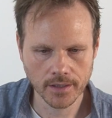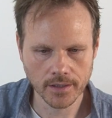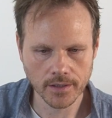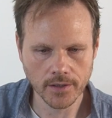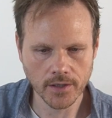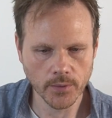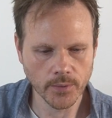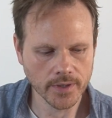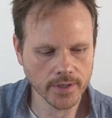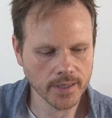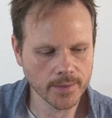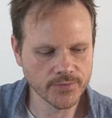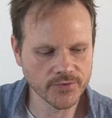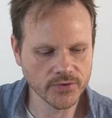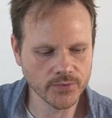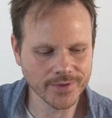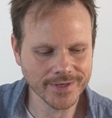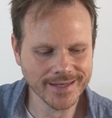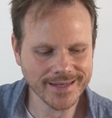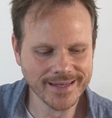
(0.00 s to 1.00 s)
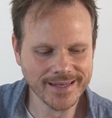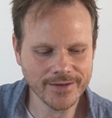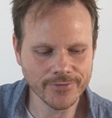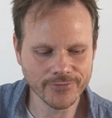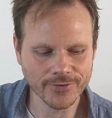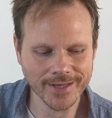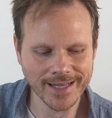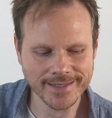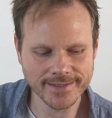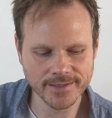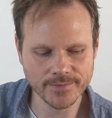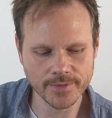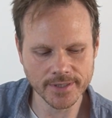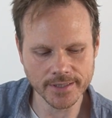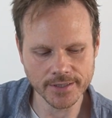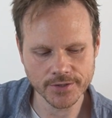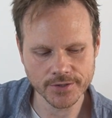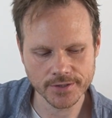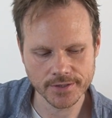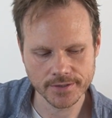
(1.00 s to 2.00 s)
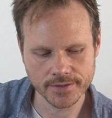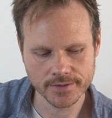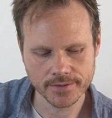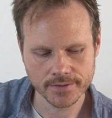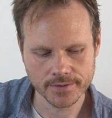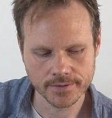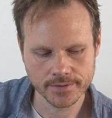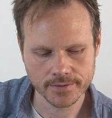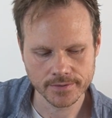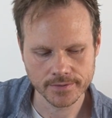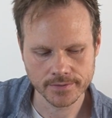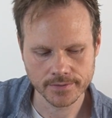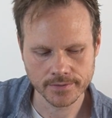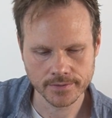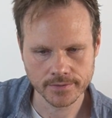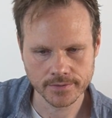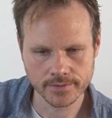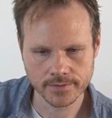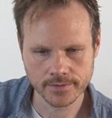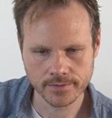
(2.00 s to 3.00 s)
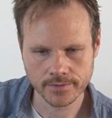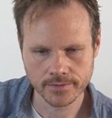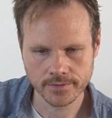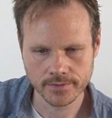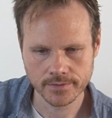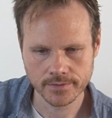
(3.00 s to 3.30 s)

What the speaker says: going up to an E flat diminished, and